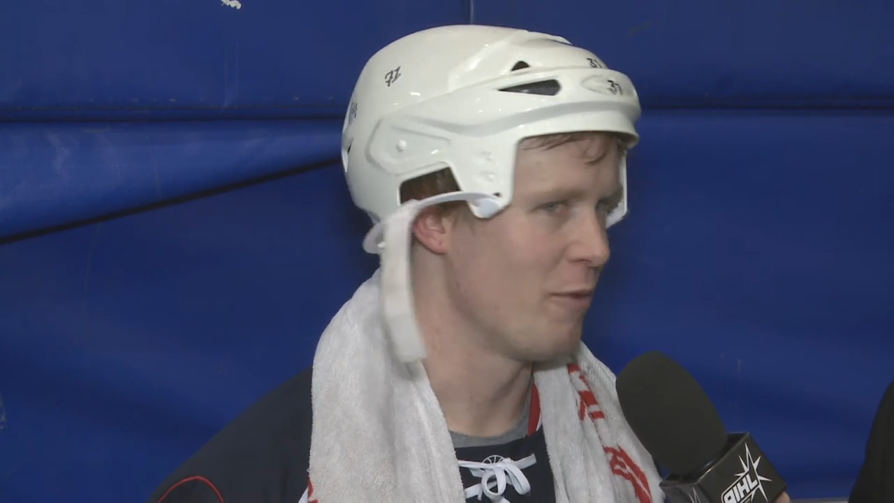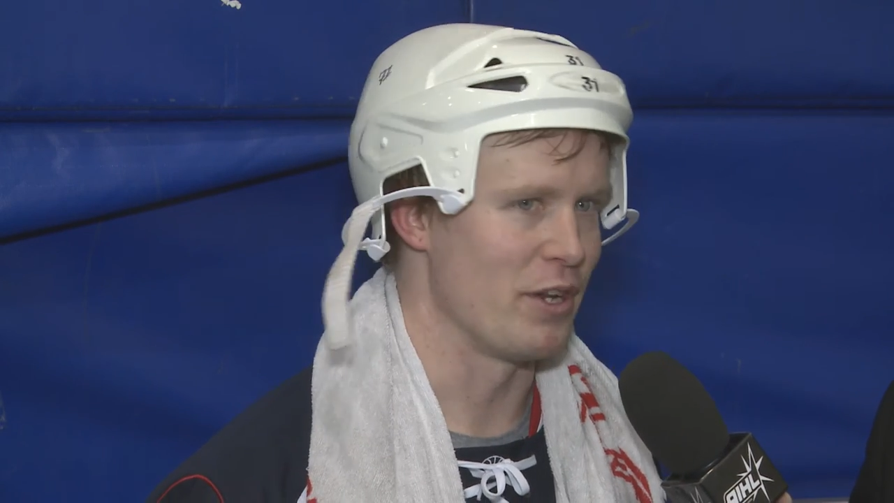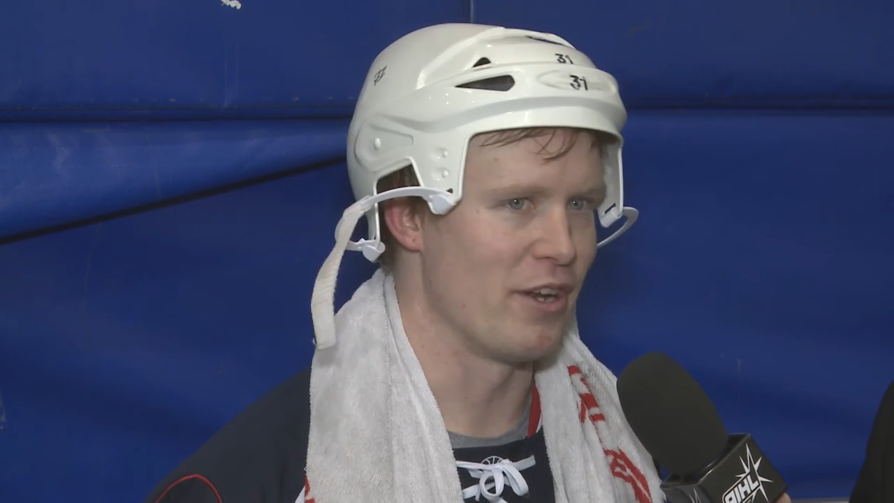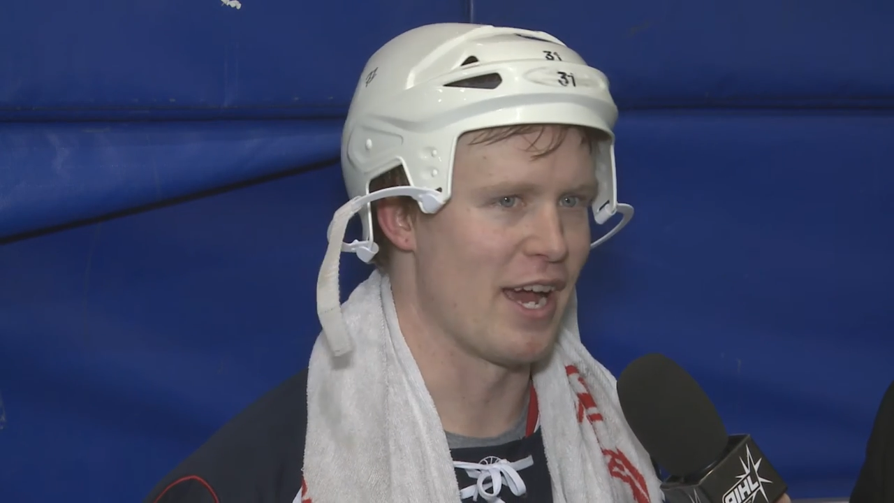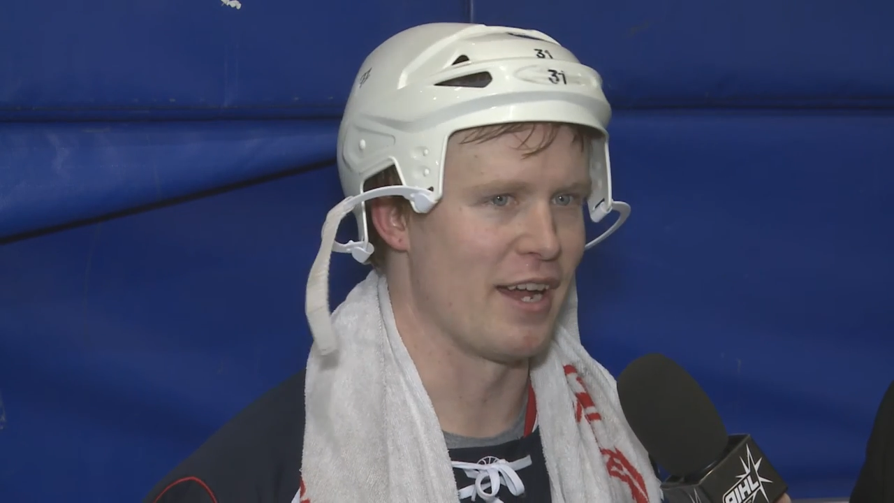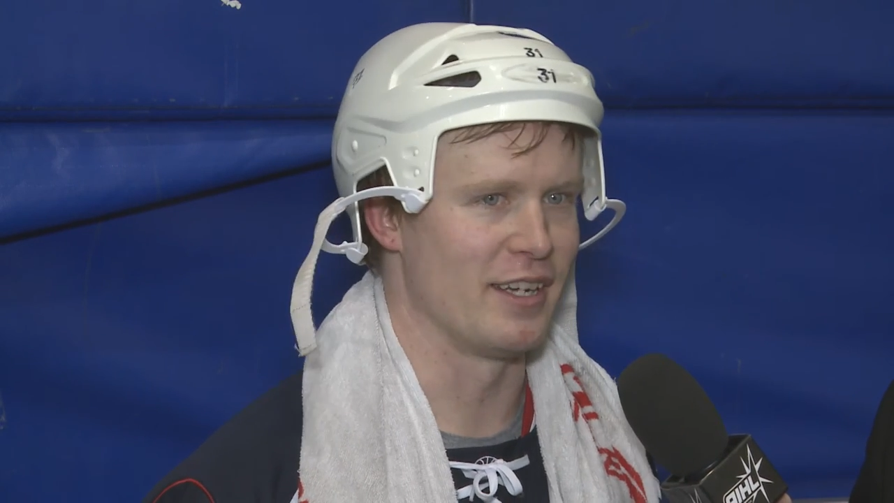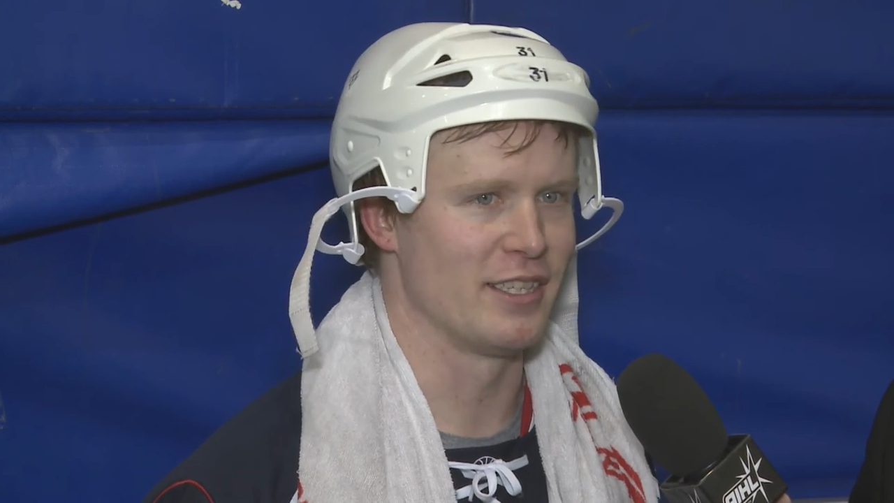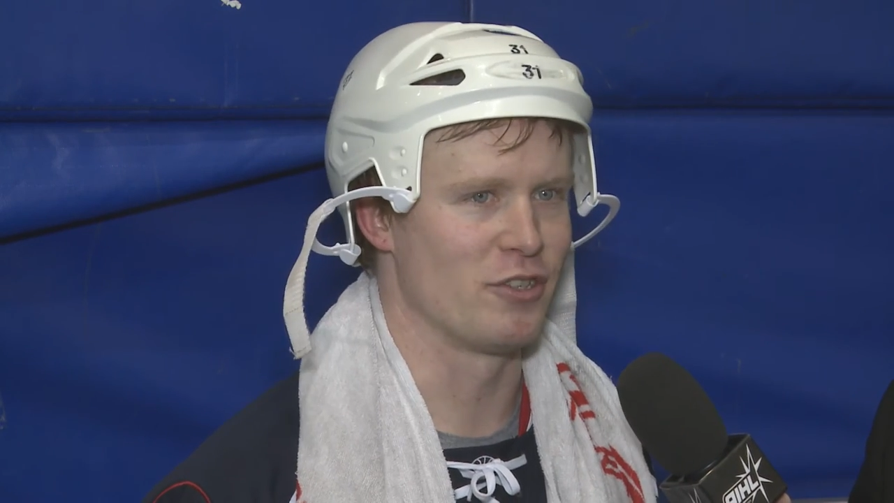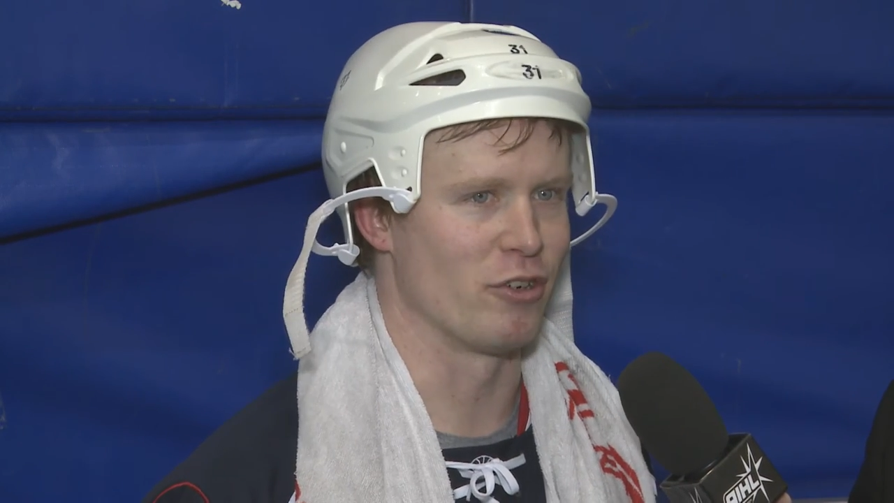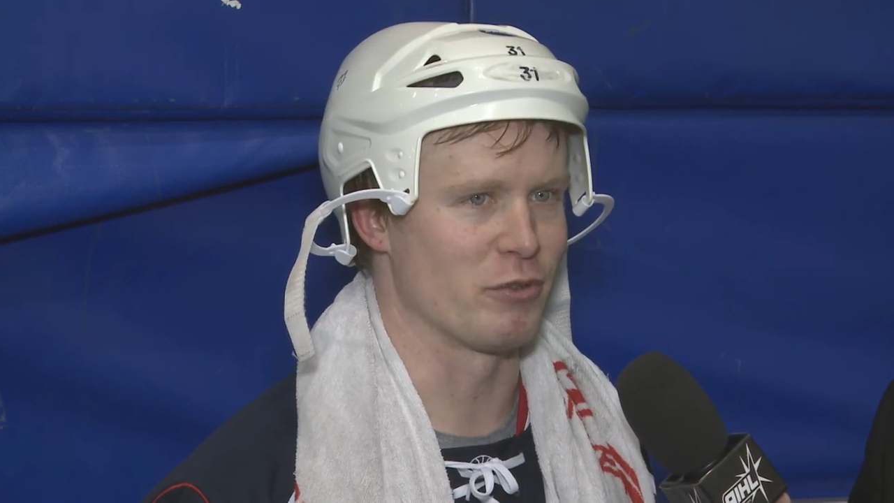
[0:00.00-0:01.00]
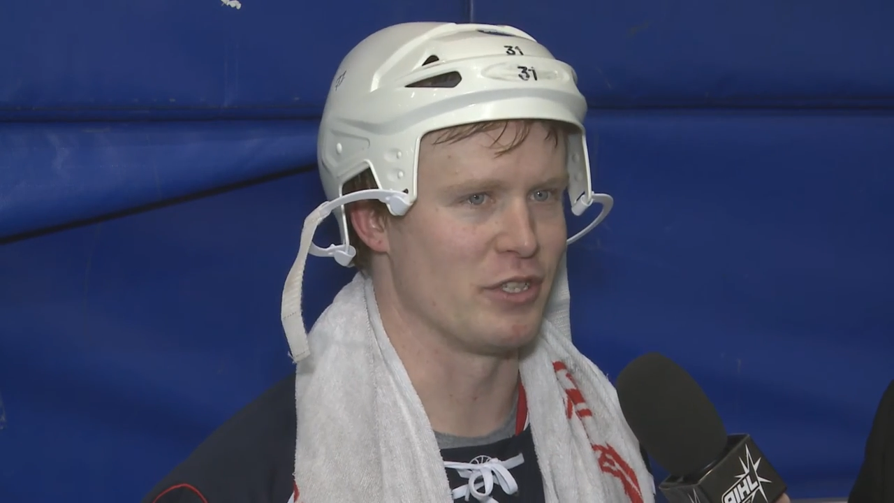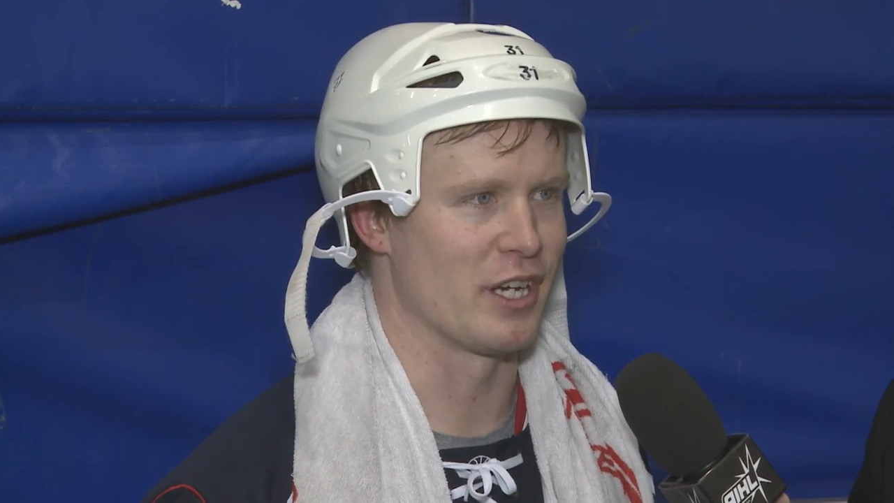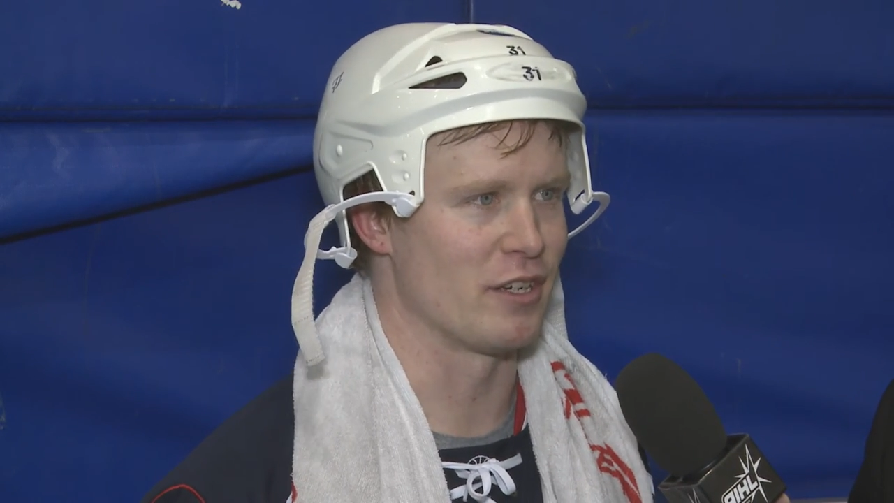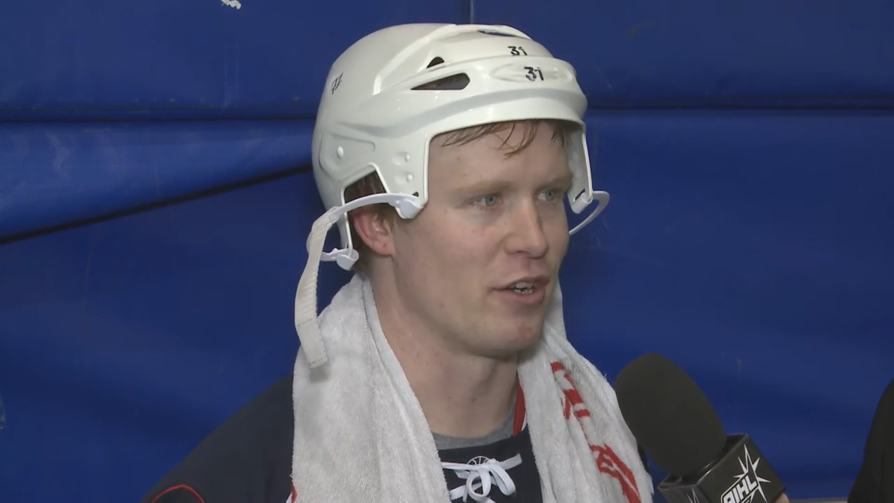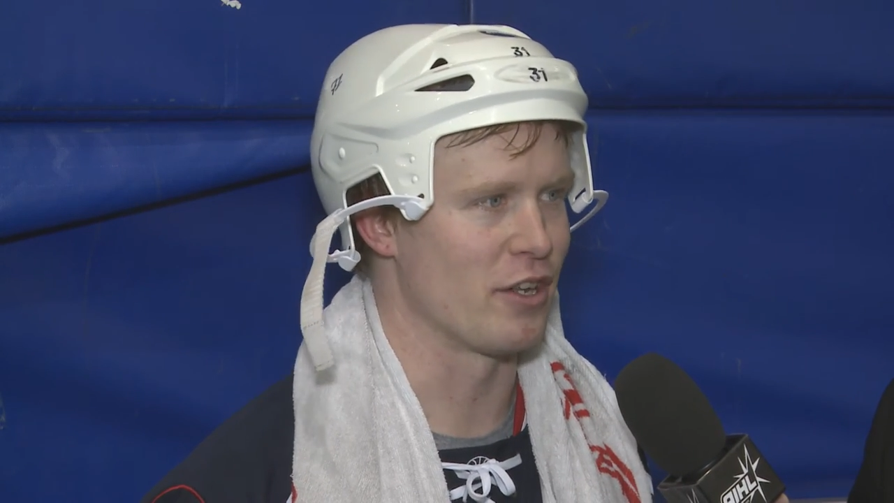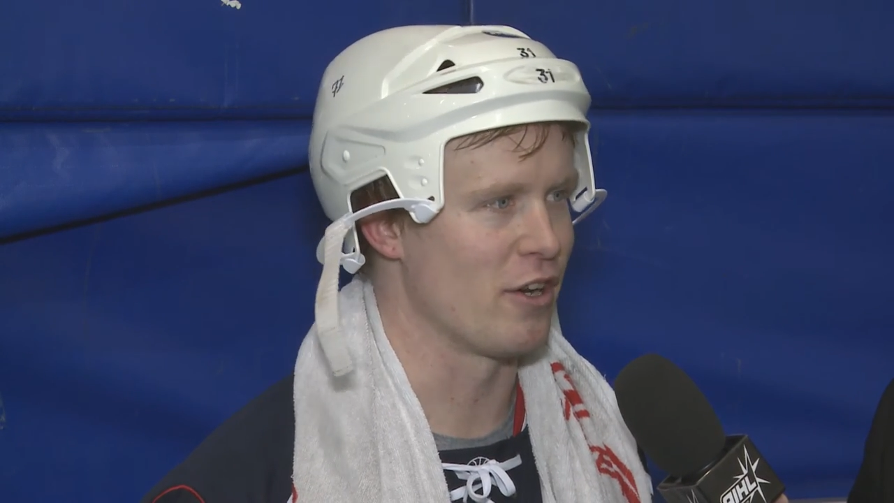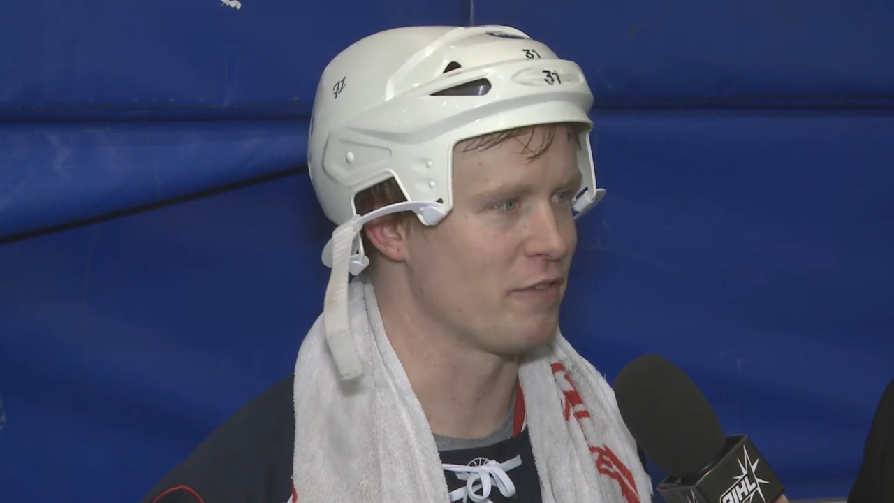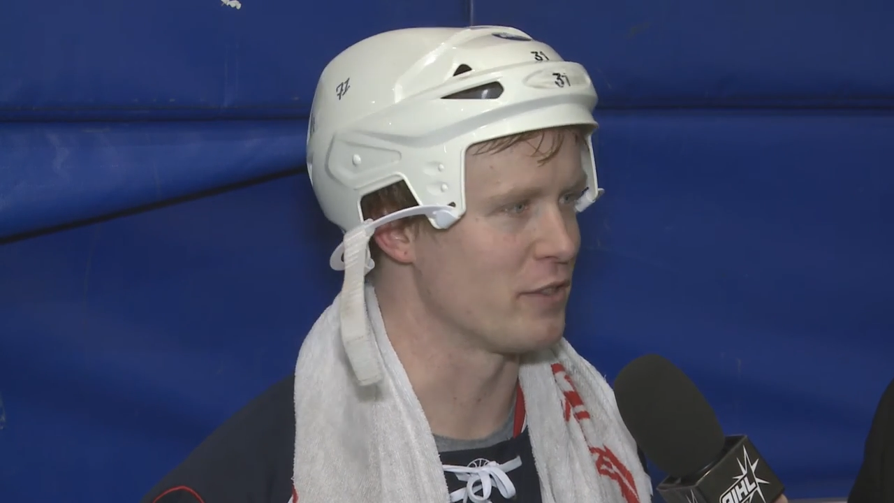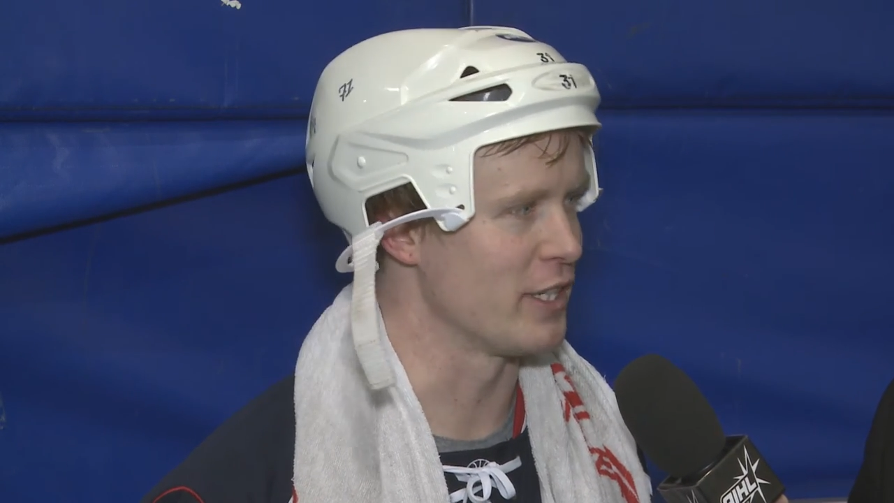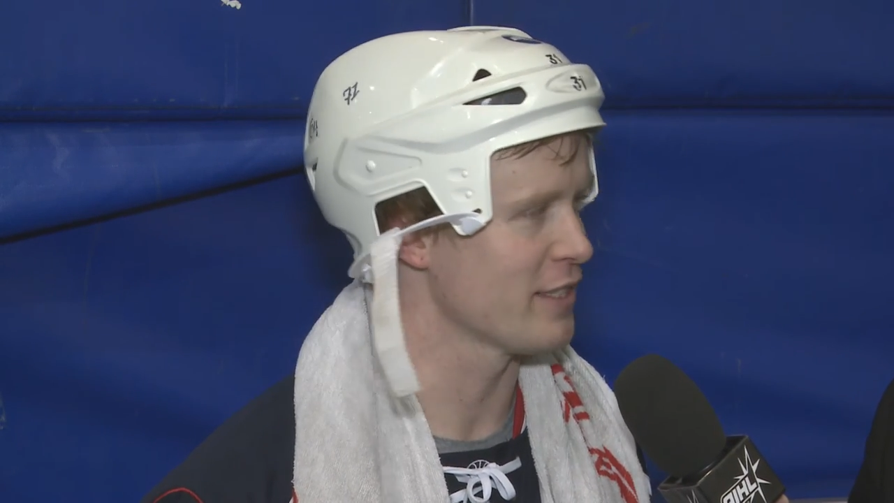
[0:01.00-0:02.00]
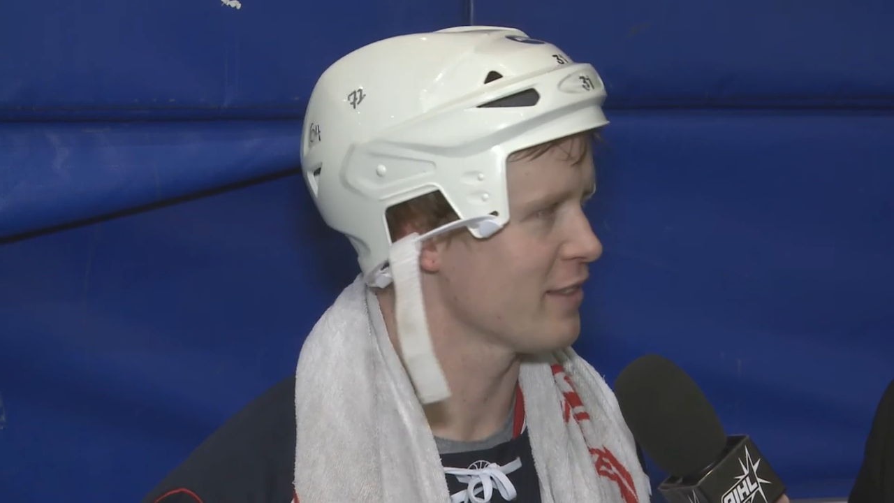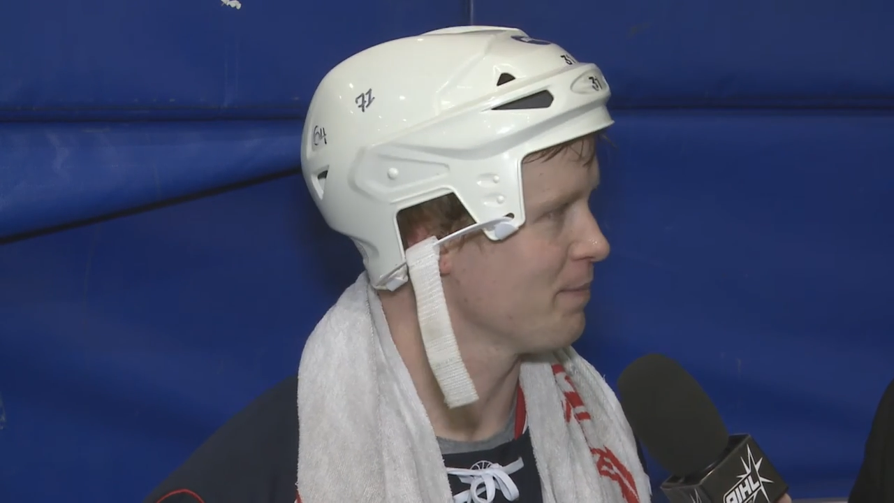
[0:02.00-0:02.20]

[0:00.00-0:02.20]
we know how to talk to each other on and off the rink.